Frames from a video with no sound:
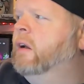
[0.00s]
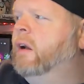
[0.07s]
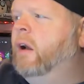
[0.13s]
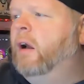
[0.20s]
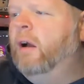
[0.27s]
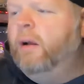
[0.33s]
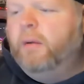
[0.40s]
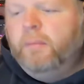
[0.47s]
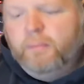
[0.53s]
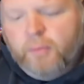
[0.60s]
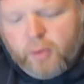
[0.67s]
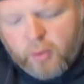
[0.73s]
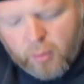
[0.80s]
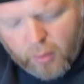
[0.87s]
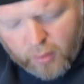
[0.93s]

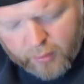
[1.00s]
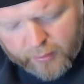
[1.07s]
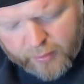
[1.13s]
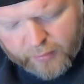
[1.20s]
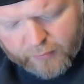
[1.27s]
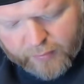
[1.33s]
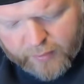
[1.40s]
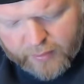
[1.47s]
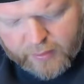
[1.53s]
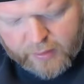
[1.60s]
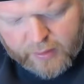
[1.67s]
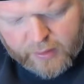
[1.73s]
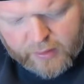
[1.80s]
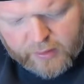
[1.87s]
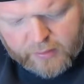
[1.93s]
The quality of it
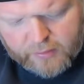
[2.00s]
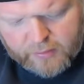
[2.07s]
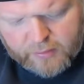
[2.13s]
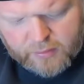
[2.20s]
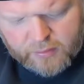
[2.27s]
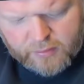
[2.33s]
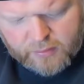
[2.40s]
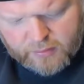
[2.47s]
is,